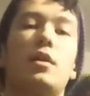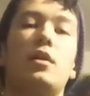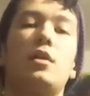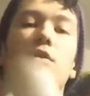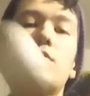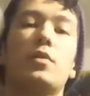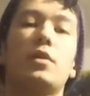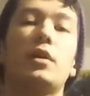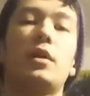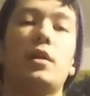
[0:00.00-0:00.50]
You
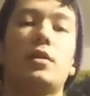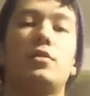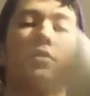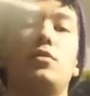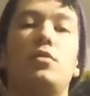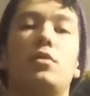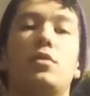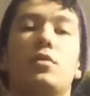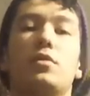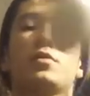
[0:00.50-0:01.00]
don't want to get
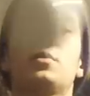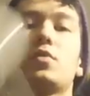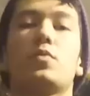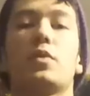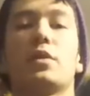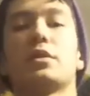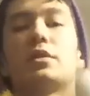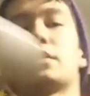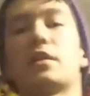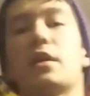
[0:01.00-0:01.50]
too close to
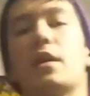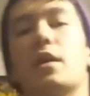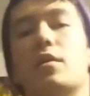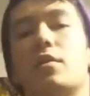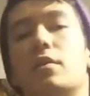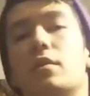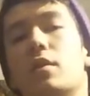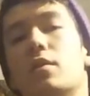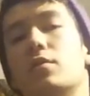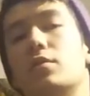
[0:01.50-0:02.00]
one side or
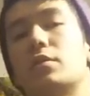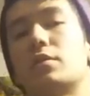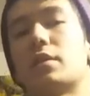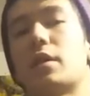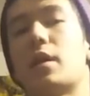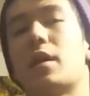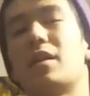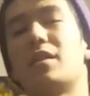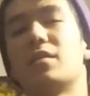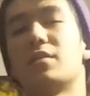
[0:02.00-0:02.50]
the other
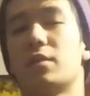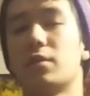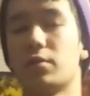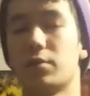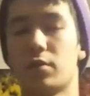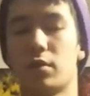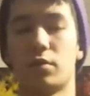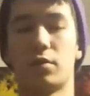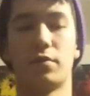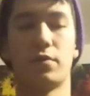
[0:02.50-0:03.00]
side because it'll
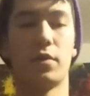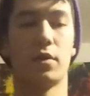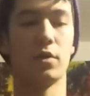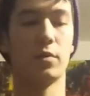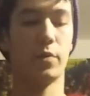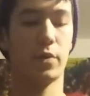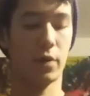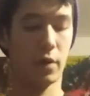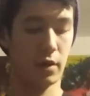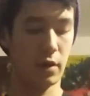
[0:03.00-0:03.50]
start to fall
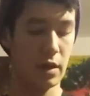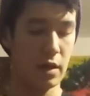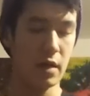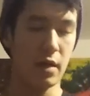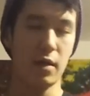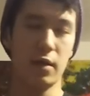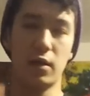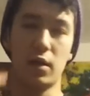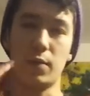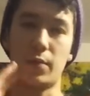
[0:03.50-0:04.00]
apart.
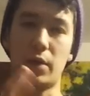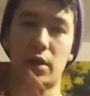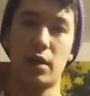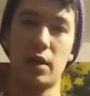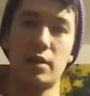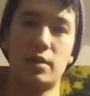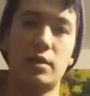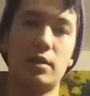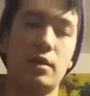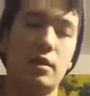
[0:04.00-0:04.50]
Keep it
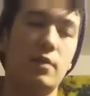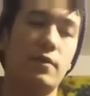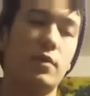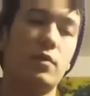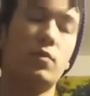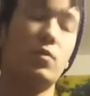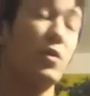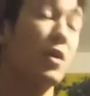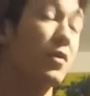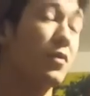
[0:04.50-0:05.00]
nice and
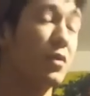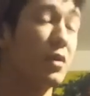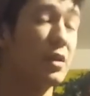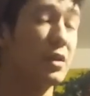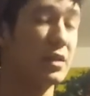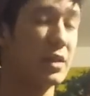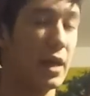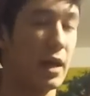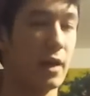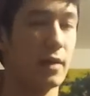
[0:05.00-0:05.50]
even wherever it
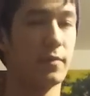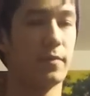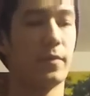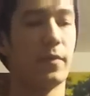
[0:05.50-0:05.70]
is at.